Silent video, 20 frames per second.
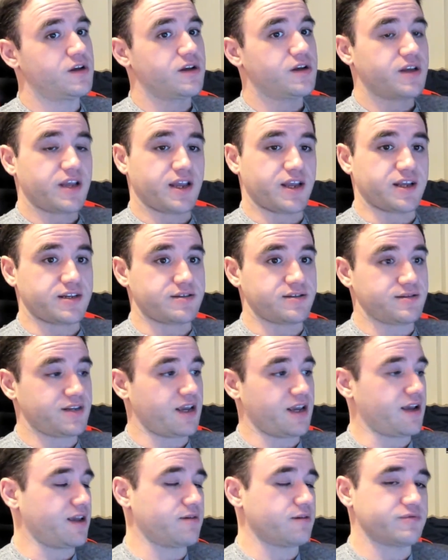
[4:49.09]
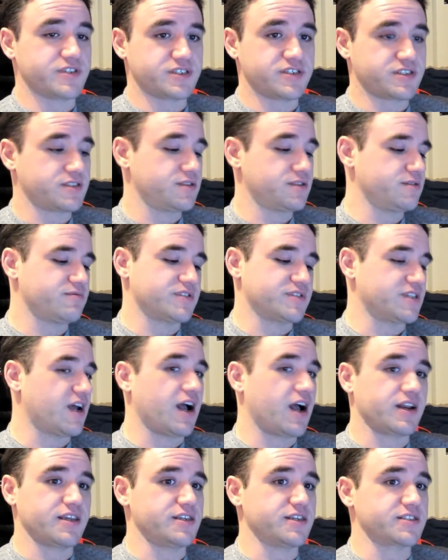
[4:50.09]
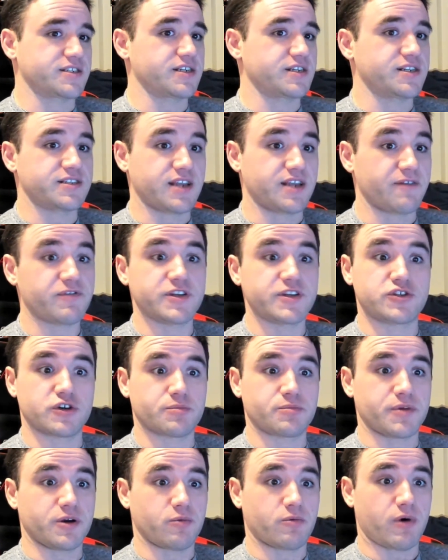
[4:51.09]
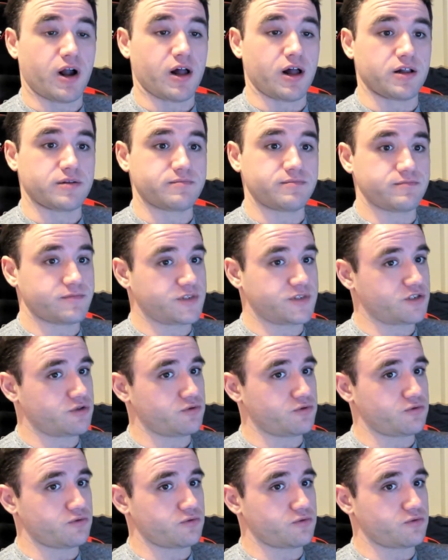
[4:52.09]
And yeah, it was not easy, and it definitely took me a while to